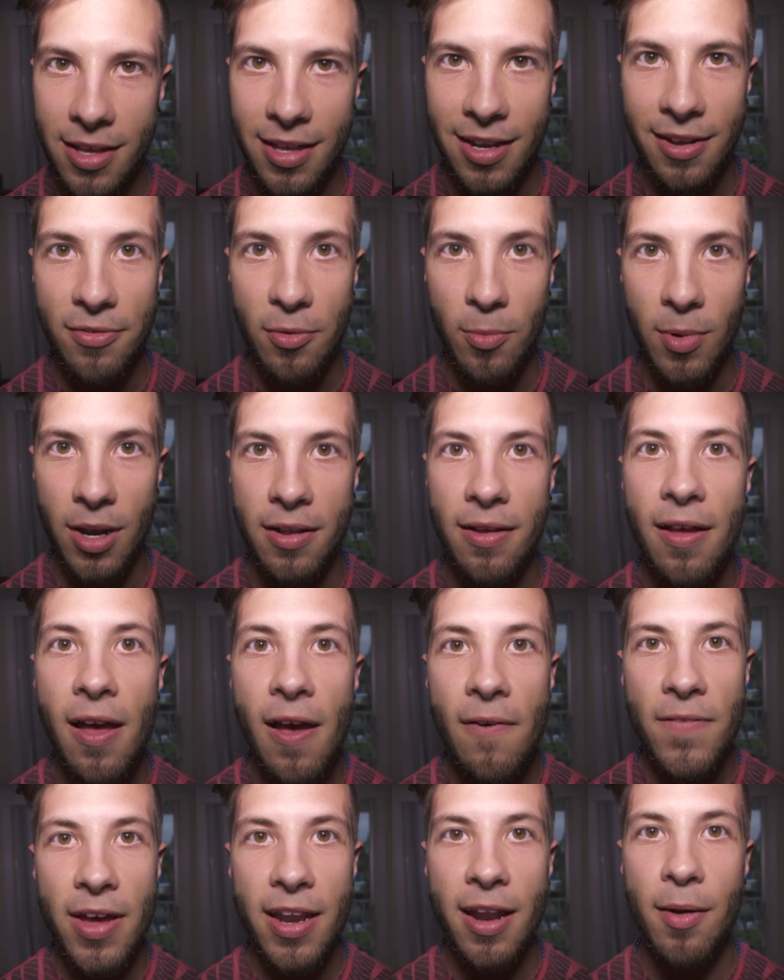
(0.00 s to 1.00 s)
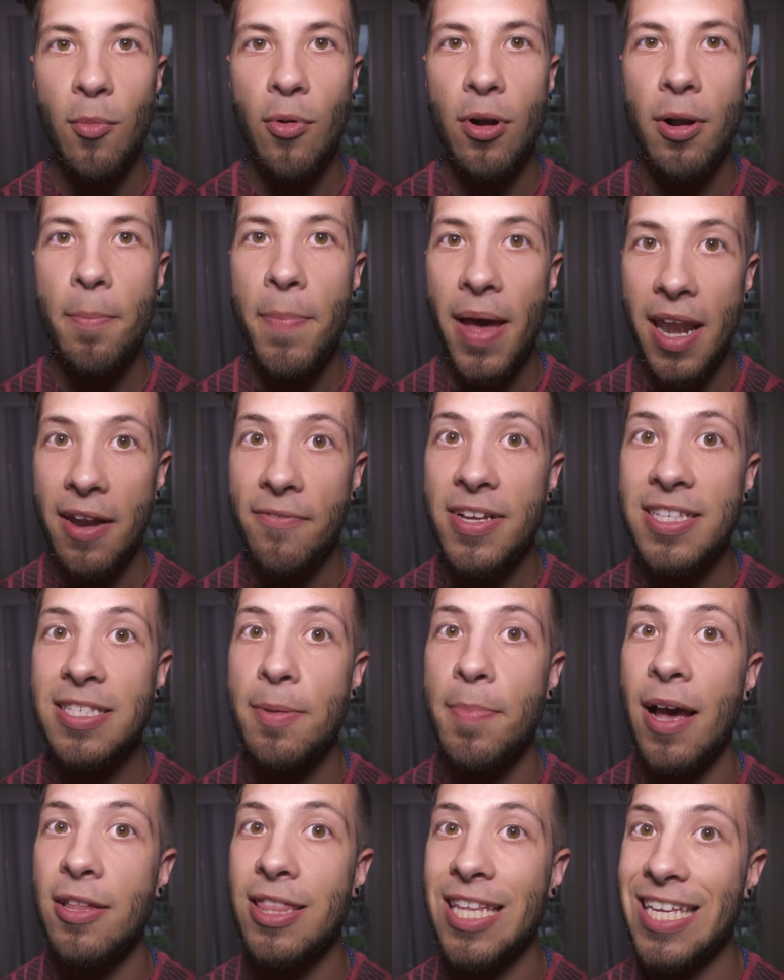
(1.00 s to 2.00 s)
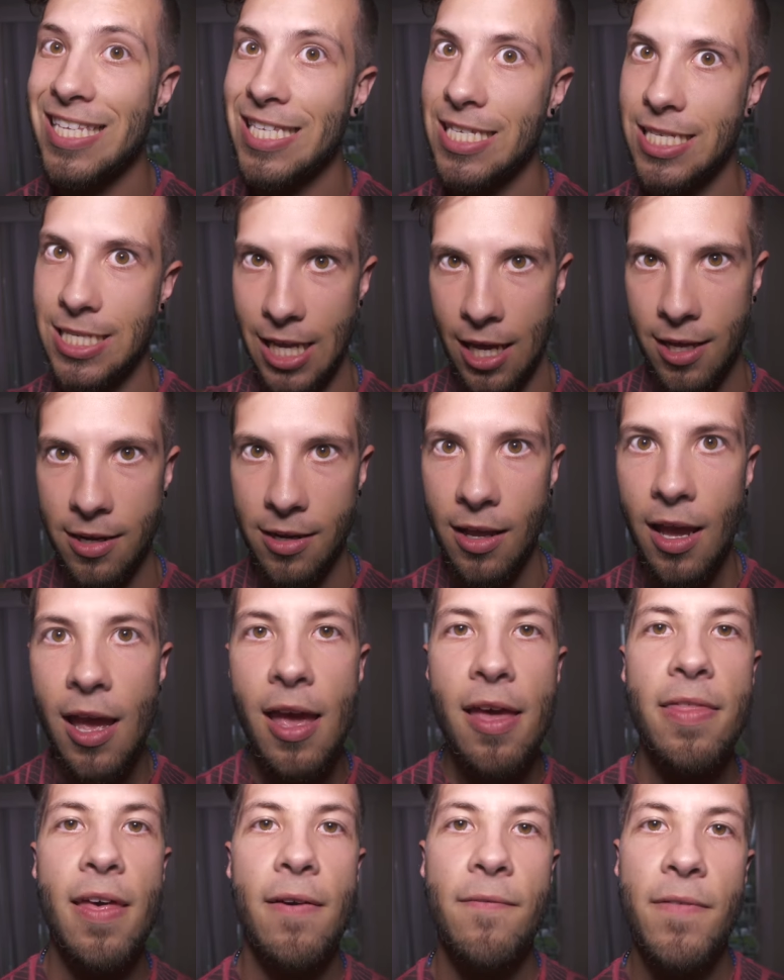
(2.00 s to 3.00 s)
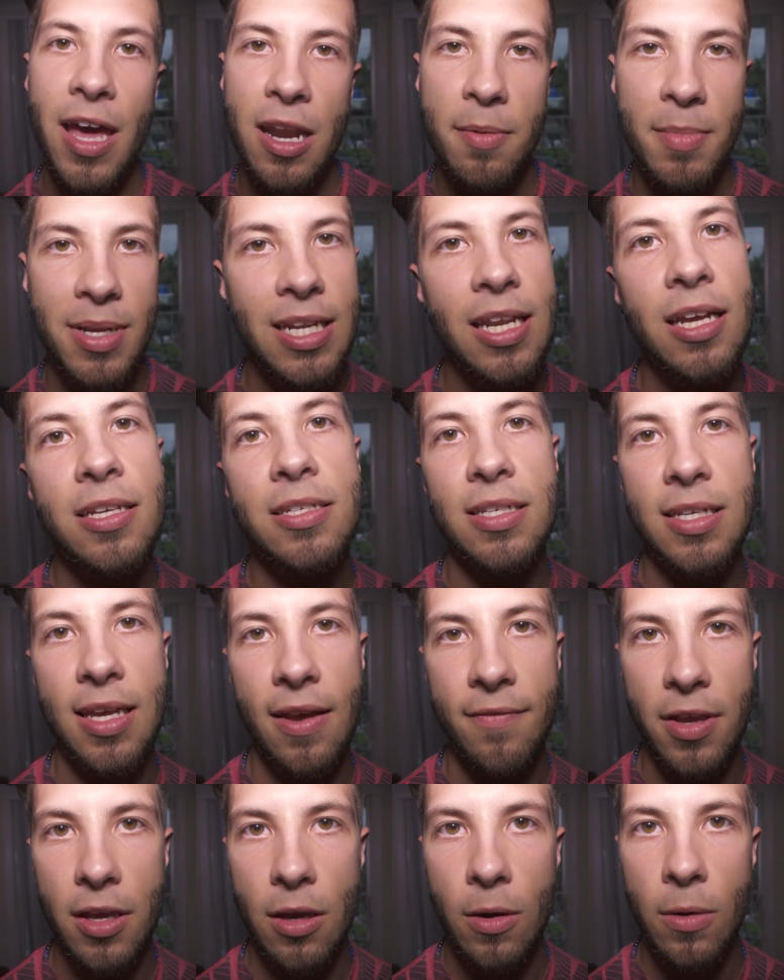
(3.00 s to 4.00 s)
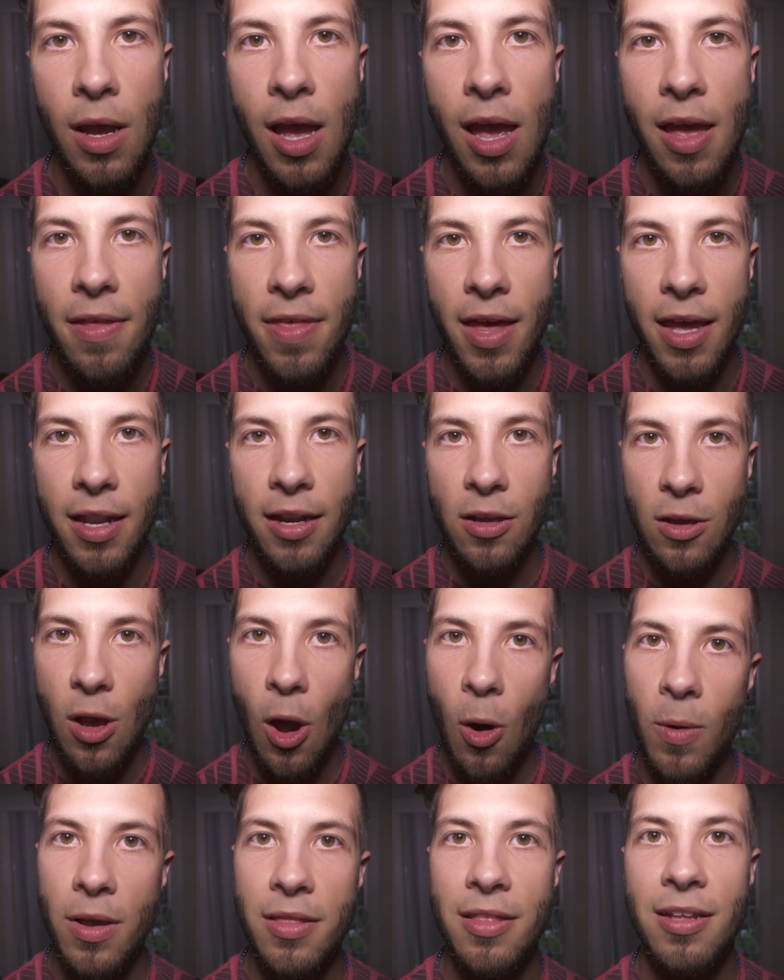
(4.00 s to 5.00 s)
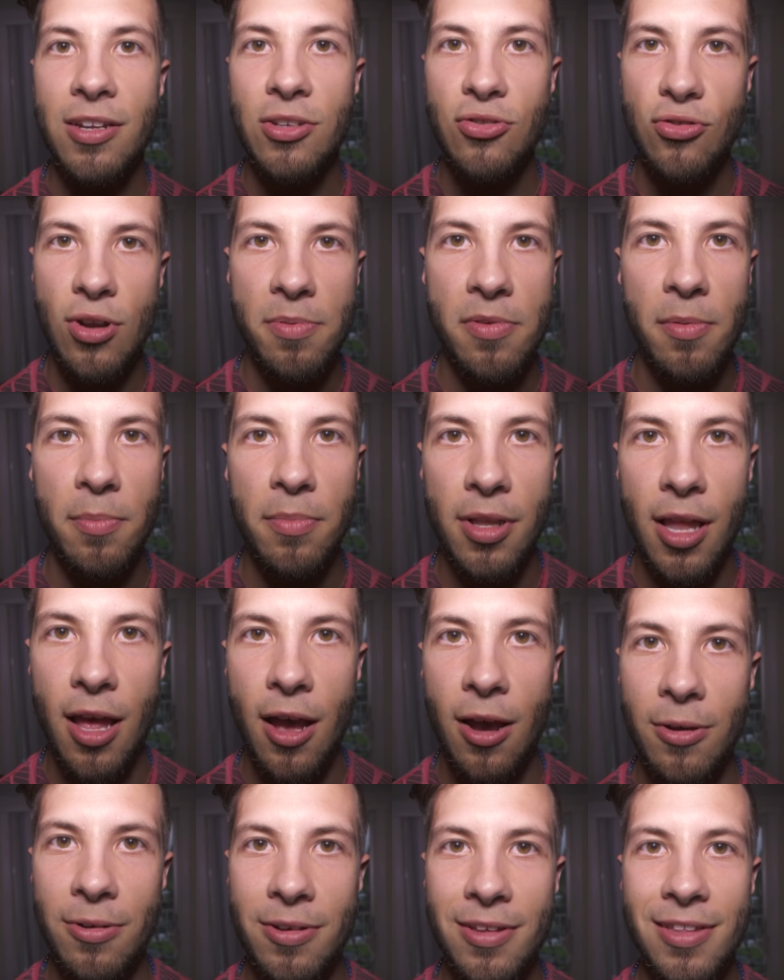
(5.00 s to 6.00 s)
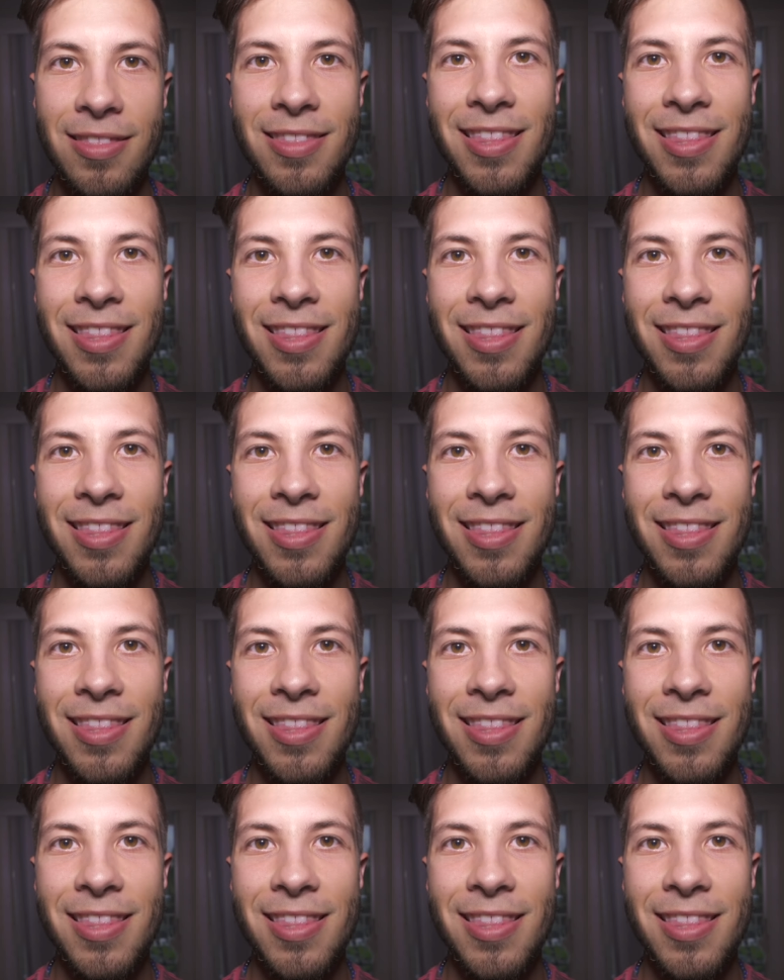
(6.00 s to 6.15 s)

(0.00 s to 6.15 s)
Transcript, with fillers: And if you wanna find out more benefits about the sun that vitamin D doesn't give you, then go in the description below.